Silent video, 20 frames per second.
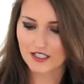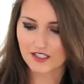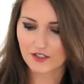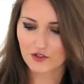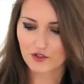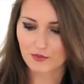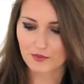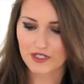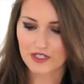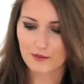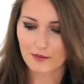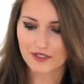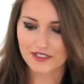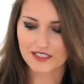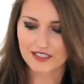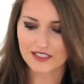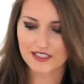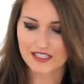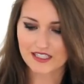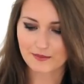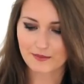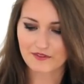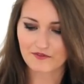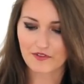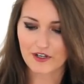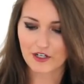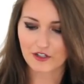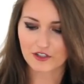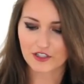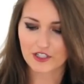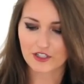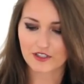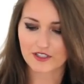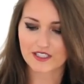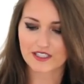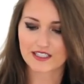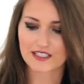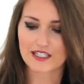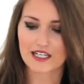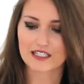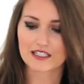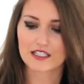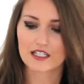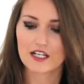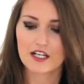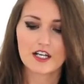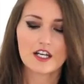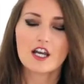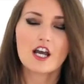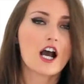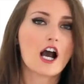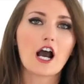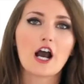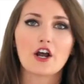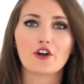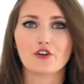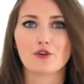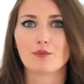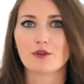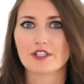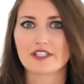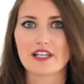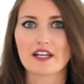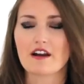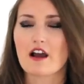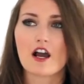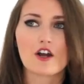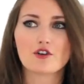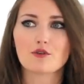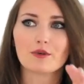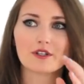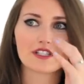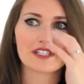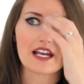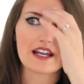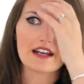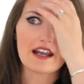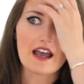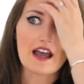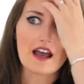social media presence has been vital to your success? 100%.